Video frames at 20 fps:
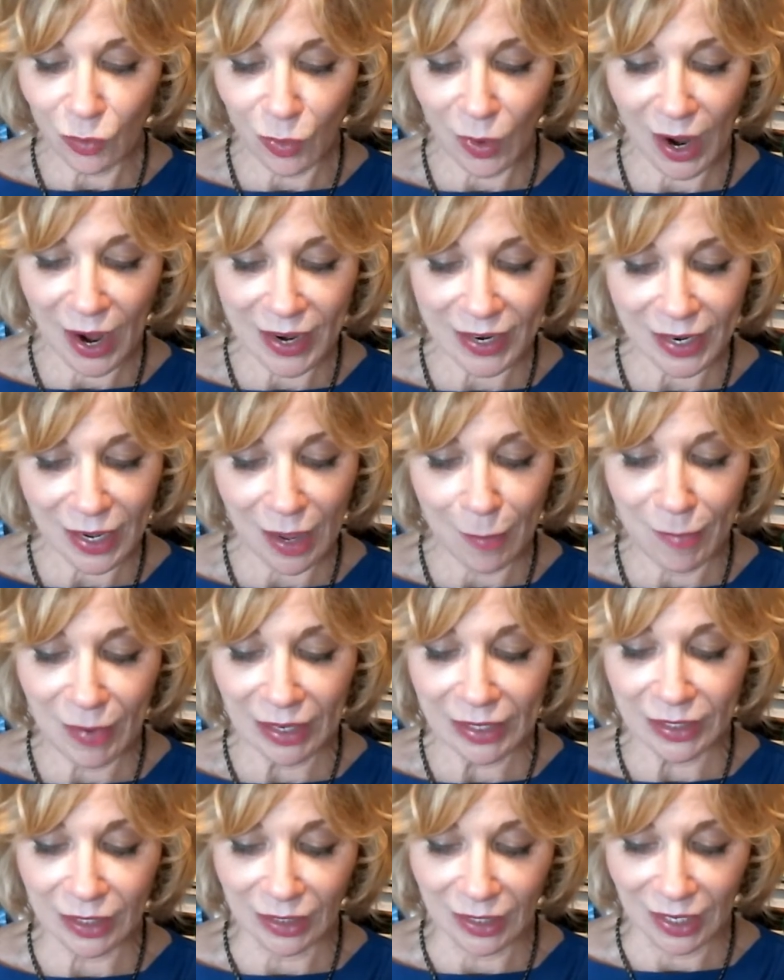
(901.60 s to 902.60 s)
right
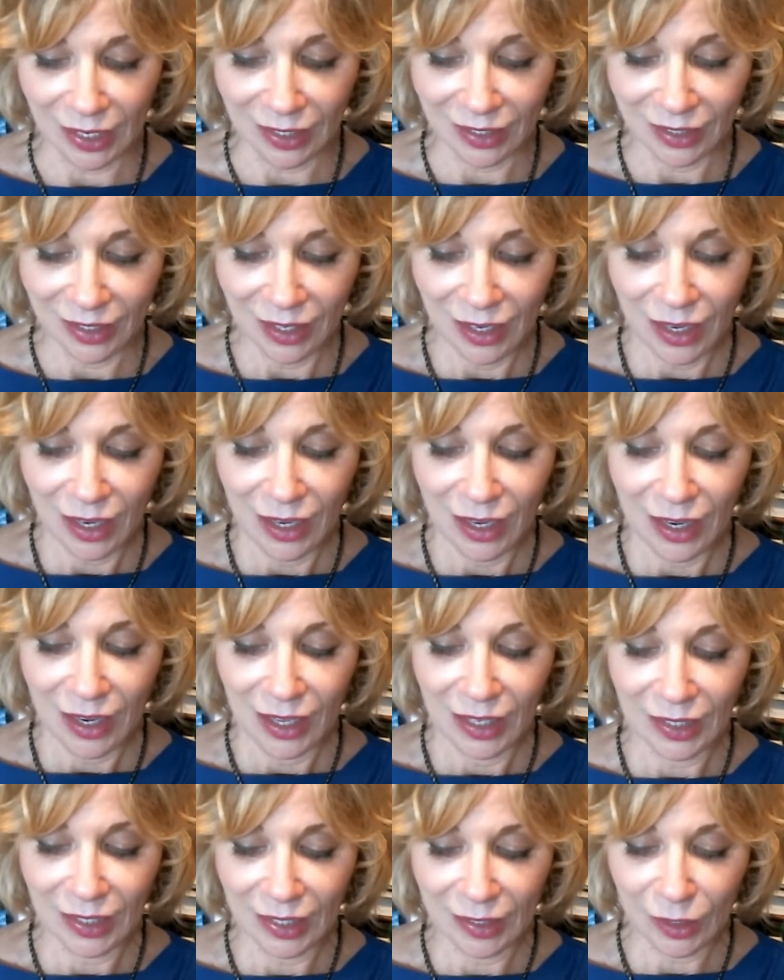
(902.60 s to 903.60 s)
amygdala.
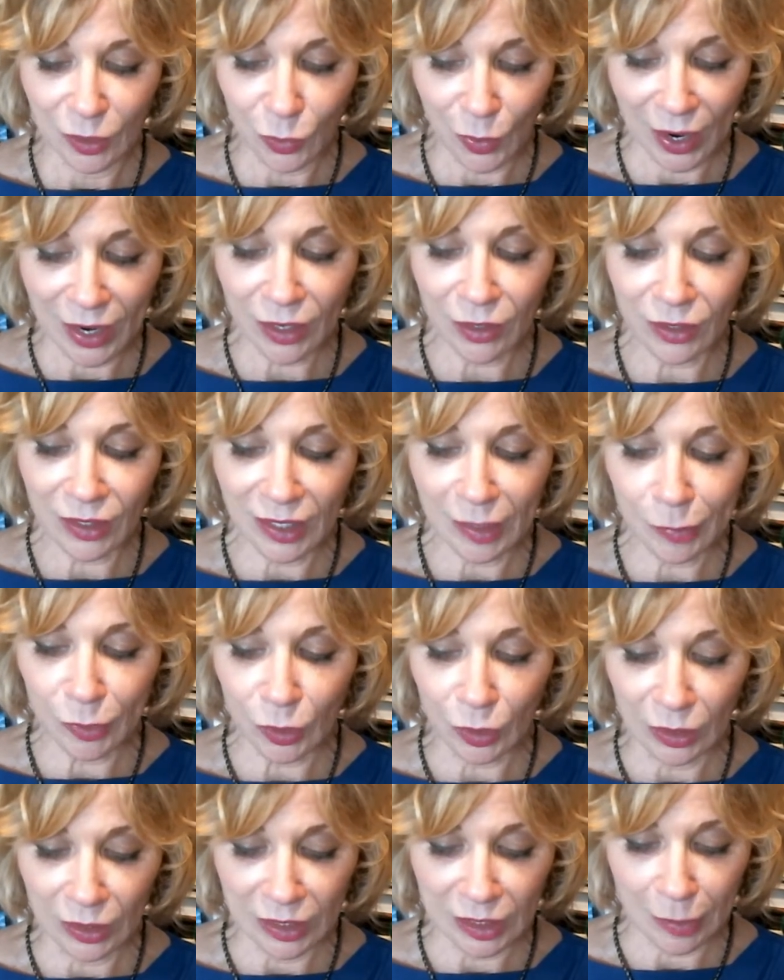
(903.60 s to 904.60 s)
Greater
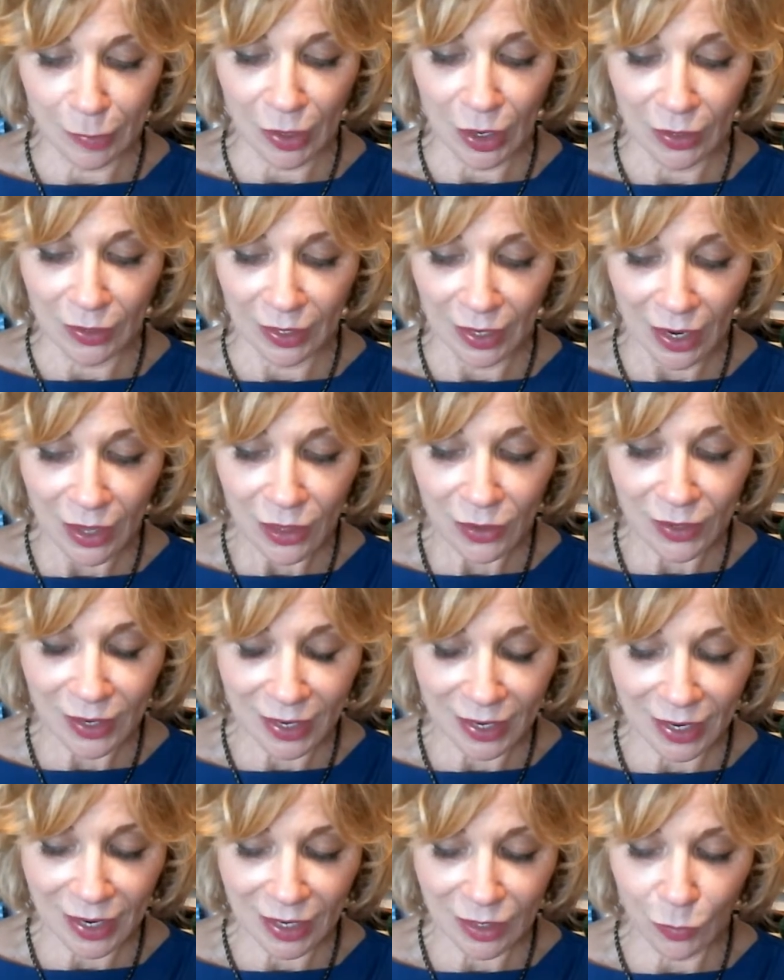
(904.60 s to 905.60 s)
liberalism, on the other
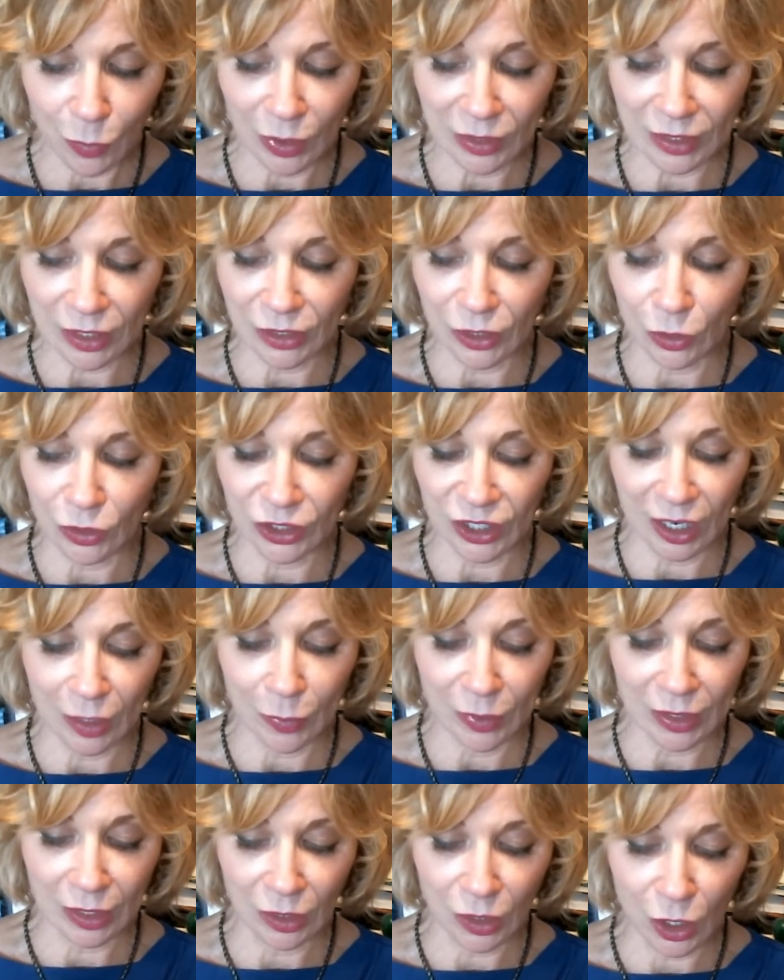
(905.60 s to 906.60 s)
hand, was
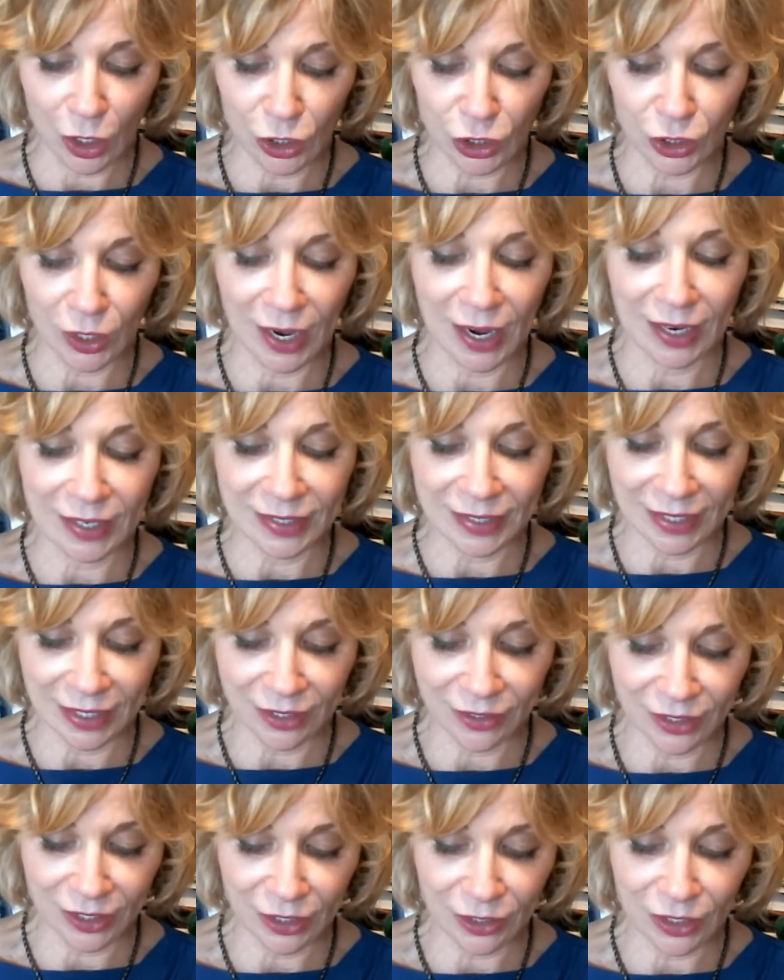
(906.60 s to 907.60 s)
associated with the larger
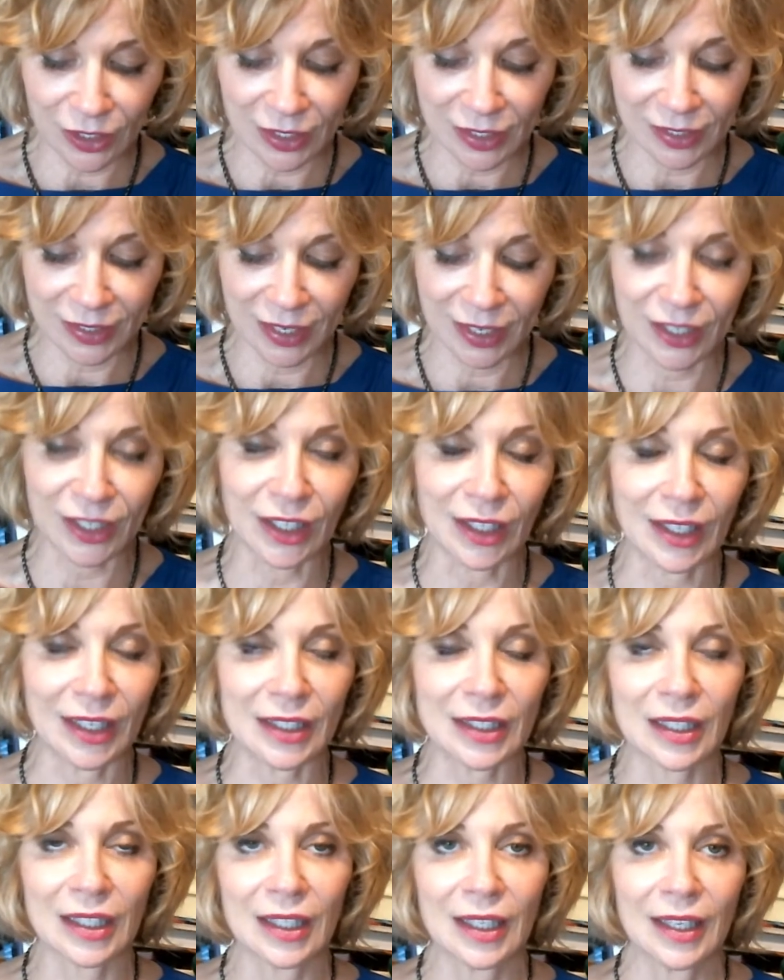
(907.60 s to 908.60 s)
anterior
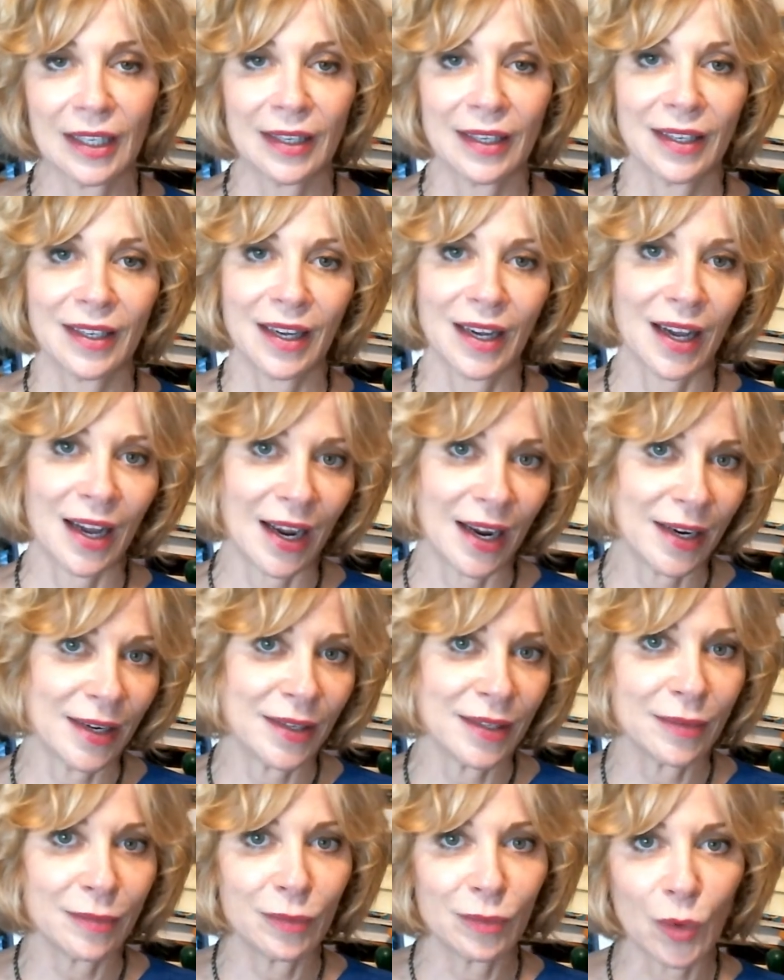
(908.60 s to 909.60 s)
cingulate.
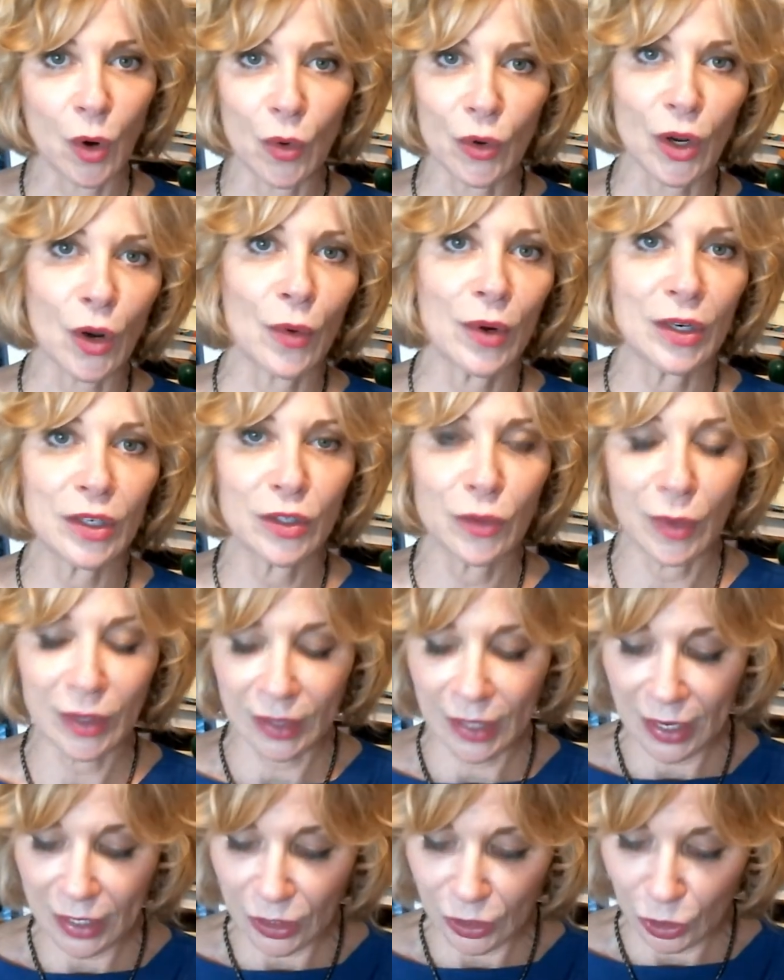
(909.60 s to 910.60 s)
I won't go into
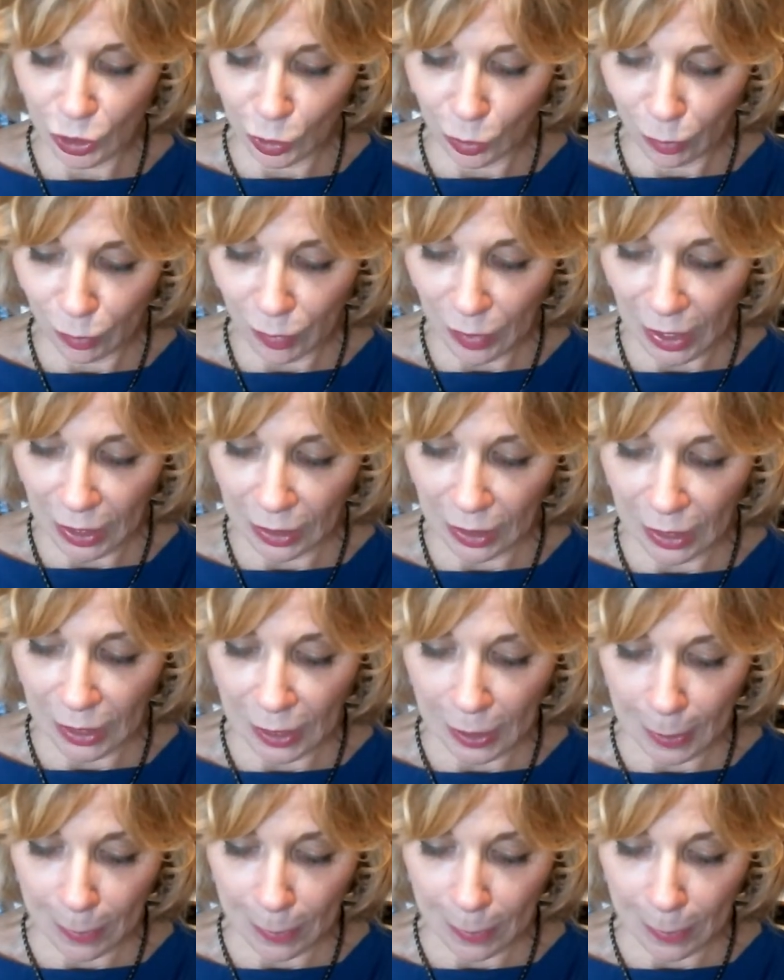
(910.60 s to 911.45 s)
what they do, but